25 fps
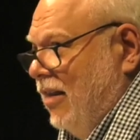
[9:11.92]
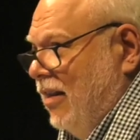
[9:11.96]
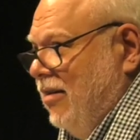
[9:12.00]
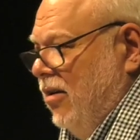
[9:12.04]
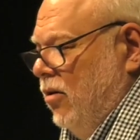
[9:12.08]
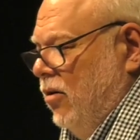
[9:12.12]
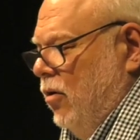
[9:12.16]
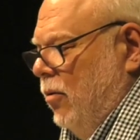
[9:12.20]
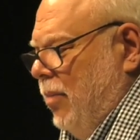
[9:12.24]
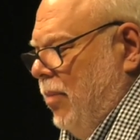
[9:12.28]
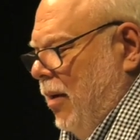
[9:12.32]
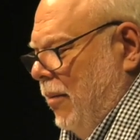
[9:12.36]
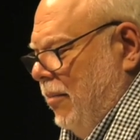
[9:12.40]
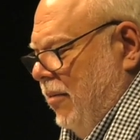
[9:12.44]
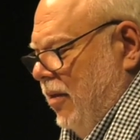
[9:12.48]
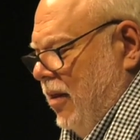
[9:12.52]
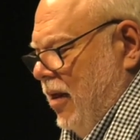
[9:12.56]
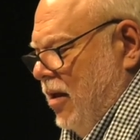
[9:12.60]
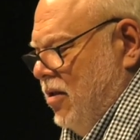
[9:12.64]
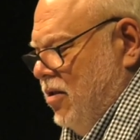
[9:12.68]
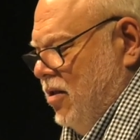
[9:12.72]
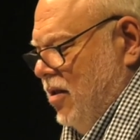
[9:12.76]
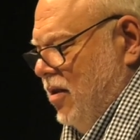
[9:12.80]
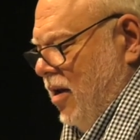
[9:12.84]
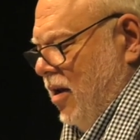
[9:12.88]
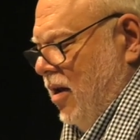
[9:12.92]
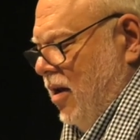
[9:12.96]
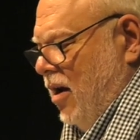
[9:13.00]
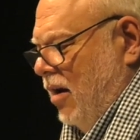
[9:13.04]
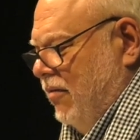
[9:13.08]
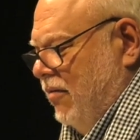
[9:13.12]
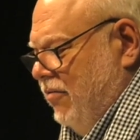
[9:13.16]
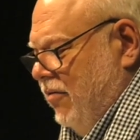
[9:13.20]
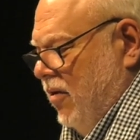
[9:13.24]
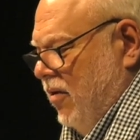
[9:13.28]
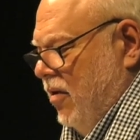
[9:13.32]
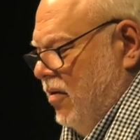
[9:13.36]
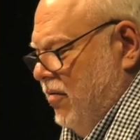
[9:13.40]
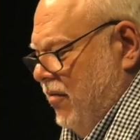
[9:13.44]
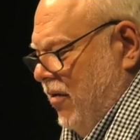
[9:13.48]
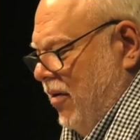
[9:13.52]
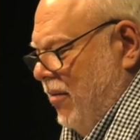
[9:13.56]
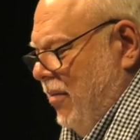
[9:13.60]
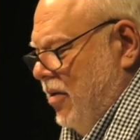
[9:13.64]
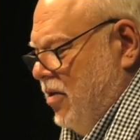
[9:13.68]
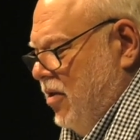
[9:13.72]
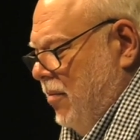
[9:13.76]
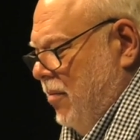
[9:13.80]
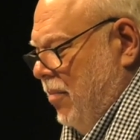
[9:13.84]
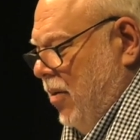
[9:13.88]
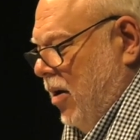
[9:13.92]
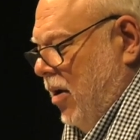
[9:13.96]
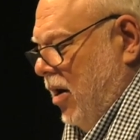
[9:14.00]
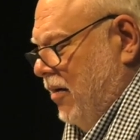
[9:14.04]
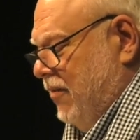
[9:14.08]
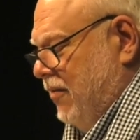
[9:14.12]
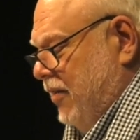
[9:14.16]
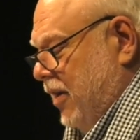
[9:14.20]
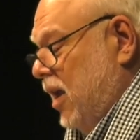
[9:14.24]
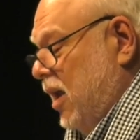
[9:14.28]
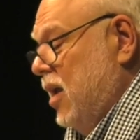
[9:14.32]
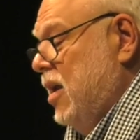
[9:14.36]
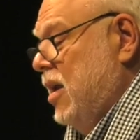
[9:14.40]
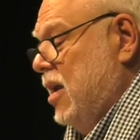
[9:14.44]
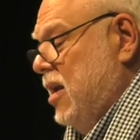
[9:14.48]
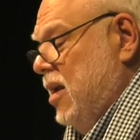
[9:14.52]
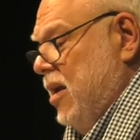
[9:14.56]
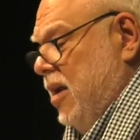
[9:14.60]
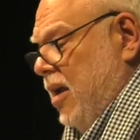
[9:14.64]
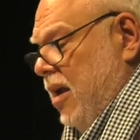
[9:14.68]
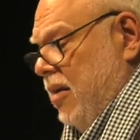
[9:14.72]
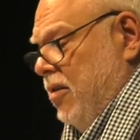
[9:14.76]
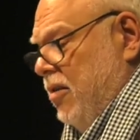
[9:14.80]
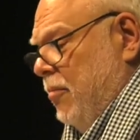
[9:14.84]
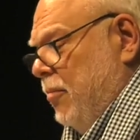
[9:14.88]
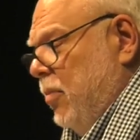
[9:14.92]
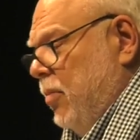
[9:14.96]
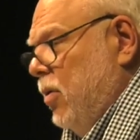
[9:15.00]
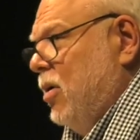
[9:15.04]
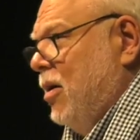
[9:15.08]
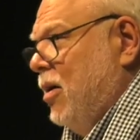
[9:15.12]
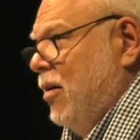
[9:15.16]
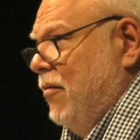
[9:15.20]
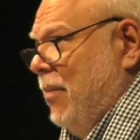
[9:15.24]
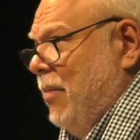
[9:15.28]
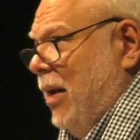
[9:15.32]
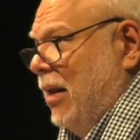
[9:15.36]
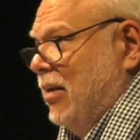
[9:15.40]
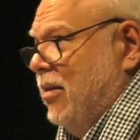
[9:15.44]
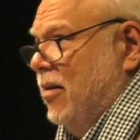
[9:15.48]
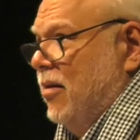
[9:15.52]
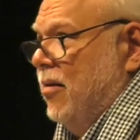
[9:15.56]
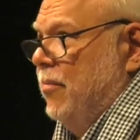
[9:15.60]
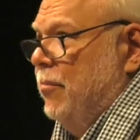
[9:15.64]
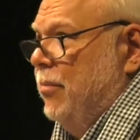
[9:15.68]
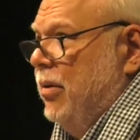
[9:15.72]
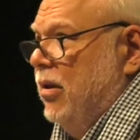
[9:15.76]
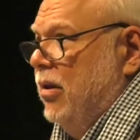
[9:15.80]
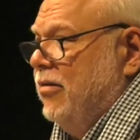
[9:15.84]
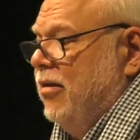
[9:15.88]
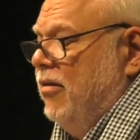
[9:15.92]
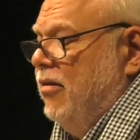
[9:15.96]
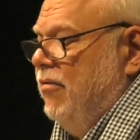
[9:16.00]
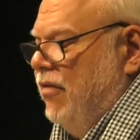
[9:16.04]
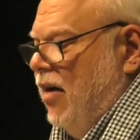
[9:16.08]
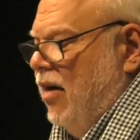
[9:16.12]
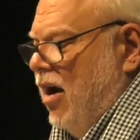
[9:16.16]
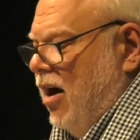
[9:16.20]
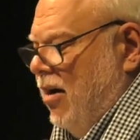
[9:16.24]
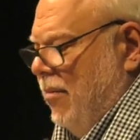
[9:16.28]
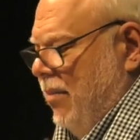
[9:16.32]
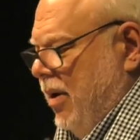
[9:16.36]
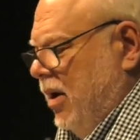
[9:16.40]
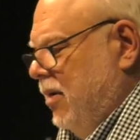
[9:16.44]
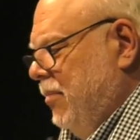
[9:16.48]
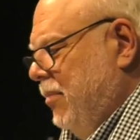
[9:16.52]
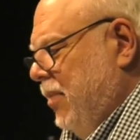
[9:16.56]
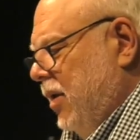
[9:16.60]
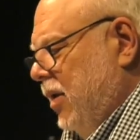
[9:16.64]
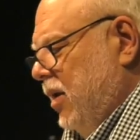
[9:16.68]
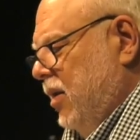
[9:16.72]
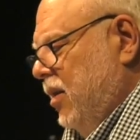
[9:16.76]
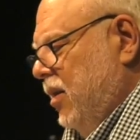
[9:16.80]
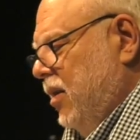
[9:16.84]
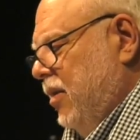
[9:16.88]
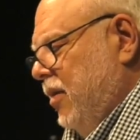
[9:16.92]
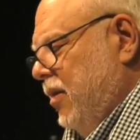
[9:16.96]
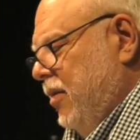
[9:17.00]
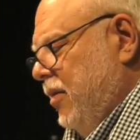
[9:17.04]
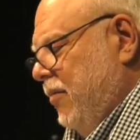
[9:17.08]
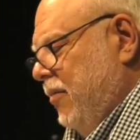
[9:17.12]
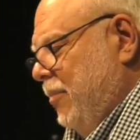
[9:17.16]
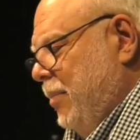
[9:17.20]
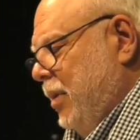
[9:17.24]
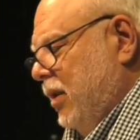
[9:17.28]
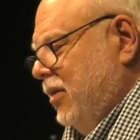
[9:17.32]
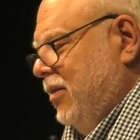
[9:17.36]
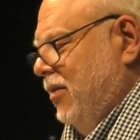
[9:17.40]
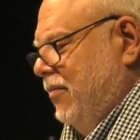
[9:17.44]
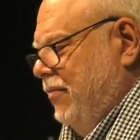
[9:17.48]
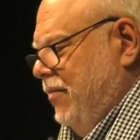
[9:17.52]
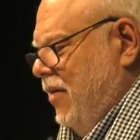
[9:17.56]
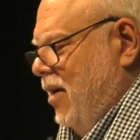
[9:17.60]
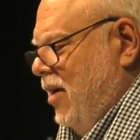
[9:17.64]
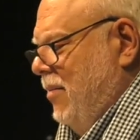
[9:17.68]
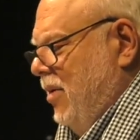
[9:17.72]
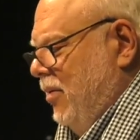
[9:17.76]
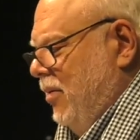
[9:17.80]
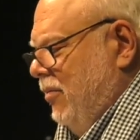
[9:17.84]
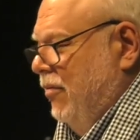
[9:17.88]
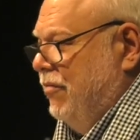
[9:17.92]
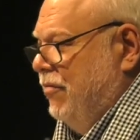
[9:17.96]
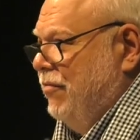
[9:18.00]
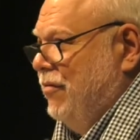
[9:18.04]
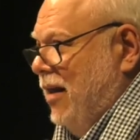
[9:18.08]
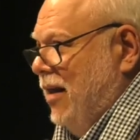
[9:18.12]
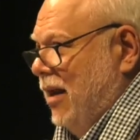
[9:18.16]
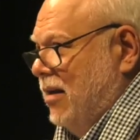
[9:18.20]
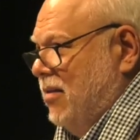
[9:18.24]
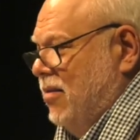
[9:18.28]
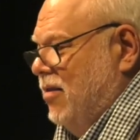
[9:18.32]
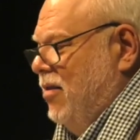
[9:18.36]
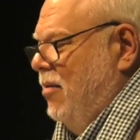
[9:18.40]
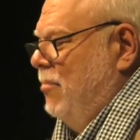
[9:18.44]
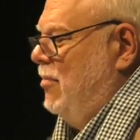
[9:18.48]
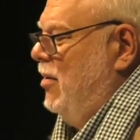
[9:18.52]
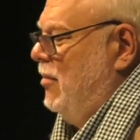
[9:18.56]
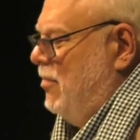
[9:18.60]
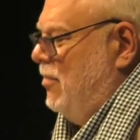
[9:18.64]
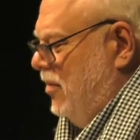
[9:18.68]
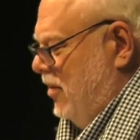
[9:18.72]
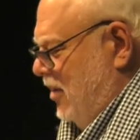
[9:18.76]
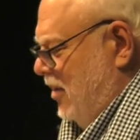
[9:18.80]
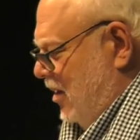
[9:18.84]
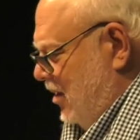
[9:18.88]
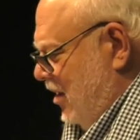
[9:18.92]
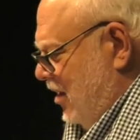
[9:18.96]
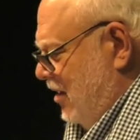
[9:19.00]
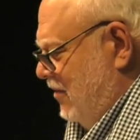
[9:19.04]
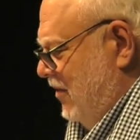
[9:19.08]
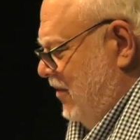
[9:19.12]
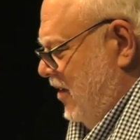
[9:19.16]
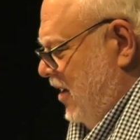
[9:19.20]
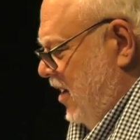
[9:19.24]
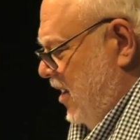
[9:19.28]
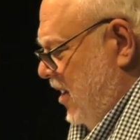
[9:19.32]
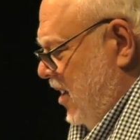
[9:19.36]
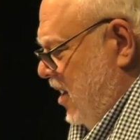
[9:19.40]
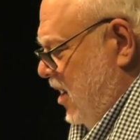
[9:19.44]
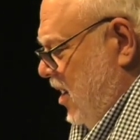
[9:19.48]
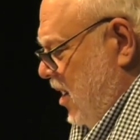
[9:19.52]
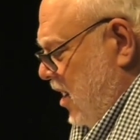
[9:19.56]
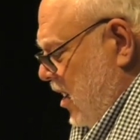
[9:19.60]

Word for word: Latino population in Hartford is very much a part of it. It's a book about the built environment, but the built environment reflects the people that live in it.